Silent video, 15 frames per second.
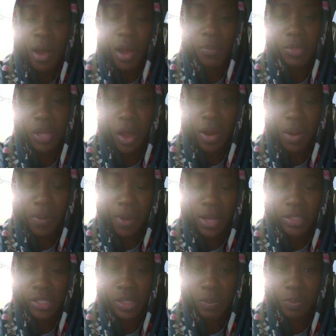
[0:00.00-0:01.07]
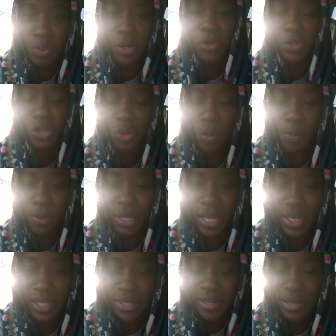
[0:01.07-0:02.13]
I'm talking about spiritual
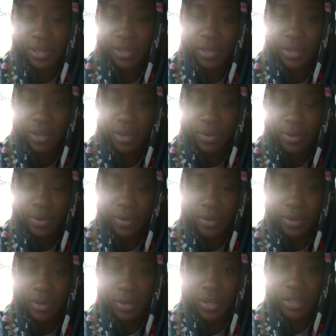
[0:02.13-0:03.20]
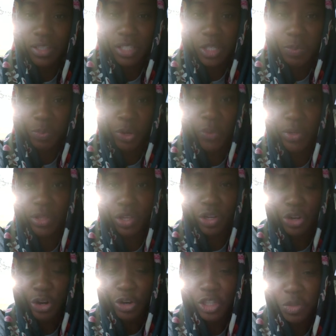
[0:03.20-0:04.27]
blessing in the spirit, the
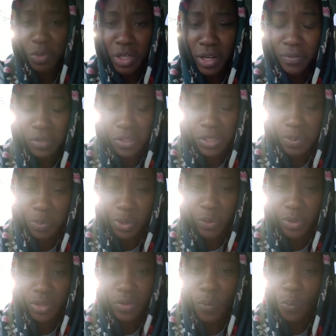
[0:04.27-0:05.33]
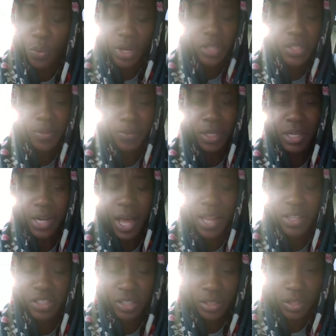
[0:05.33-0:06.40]
nourishment of the spirit, the wisdom, the
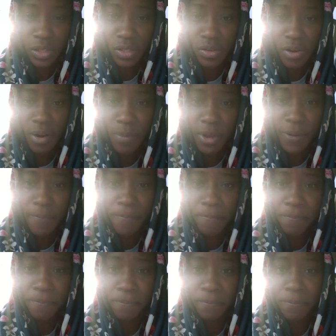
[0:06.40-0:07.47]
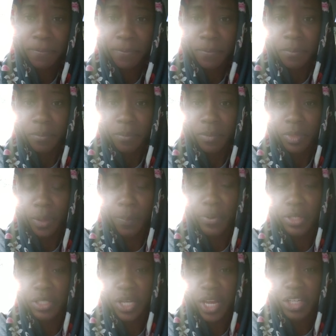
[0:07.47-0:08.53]
knowledge, the discernment, the
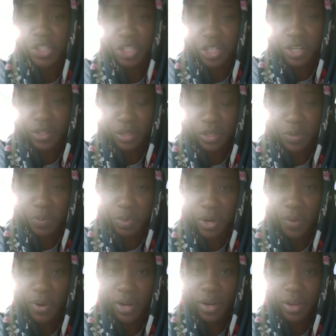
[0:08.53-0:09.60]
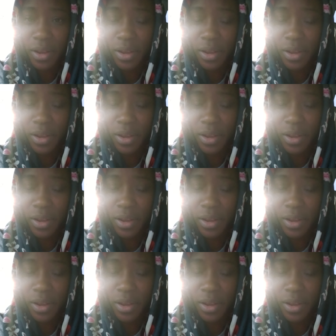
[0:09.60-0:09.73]
protection in the spirit.